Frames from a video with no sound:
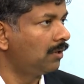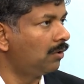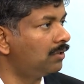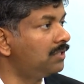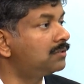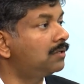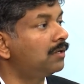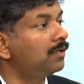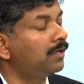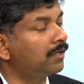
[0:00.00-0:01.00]
all these
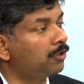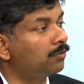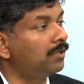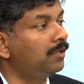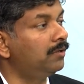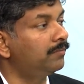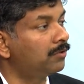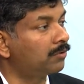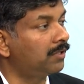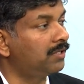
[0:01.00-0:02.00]
are quickly Dr.